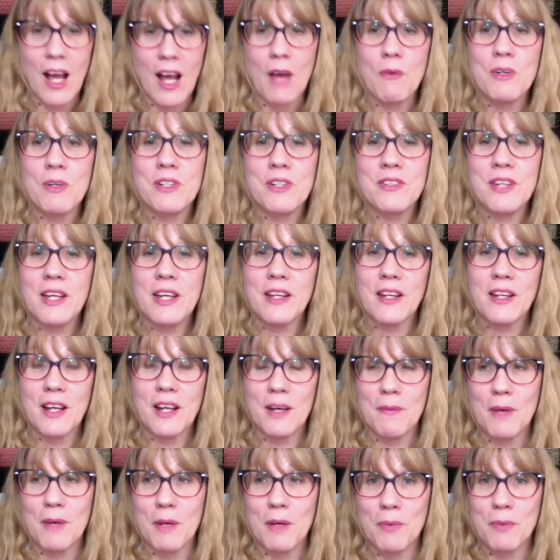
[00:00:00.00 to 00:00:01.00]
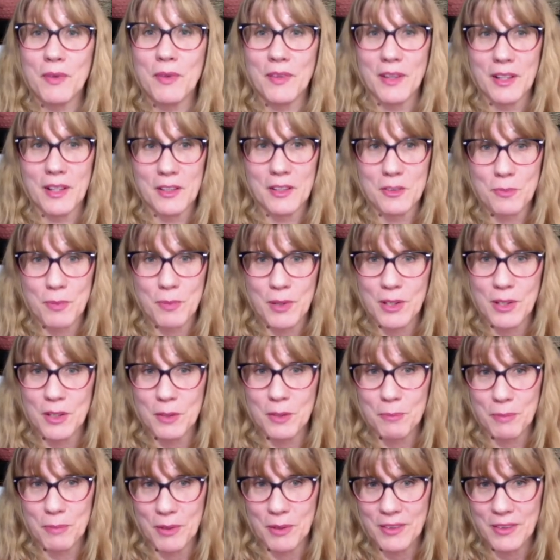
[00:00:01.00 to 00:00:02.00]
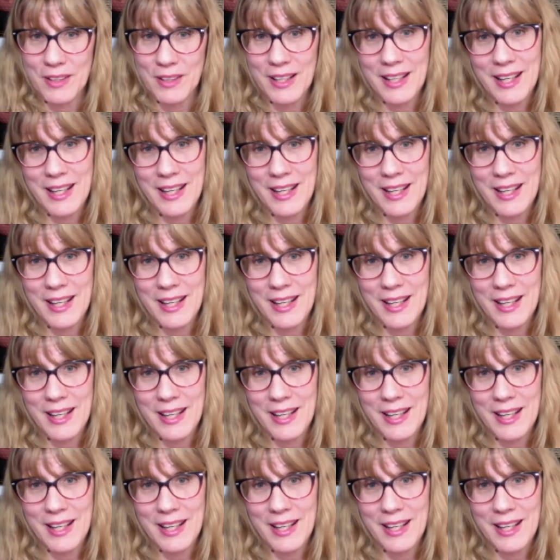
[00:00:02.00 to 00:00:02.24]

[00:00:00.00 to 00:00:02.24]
I wish they'd come up with like a sprinkled birthday